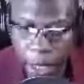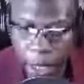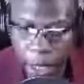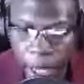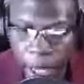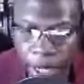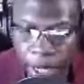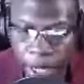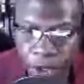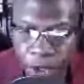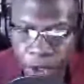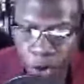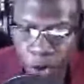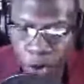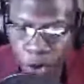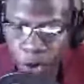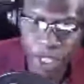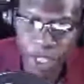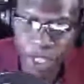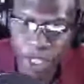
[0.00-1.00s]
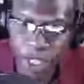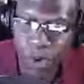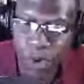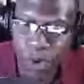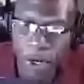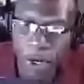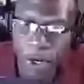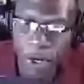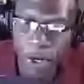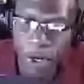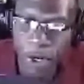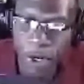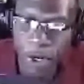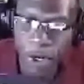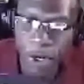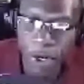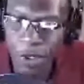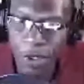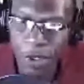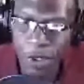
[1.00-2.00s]
How you doing, Mr. Brooks?
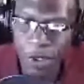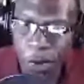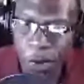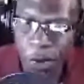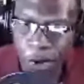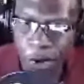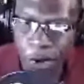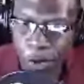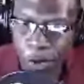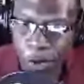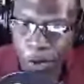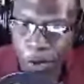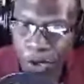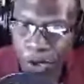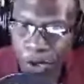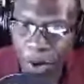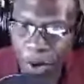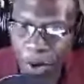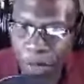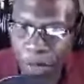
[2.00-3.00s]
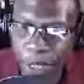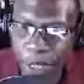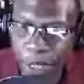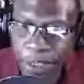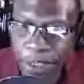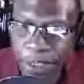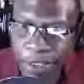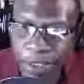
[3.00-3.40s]
What's going on with you, my brother?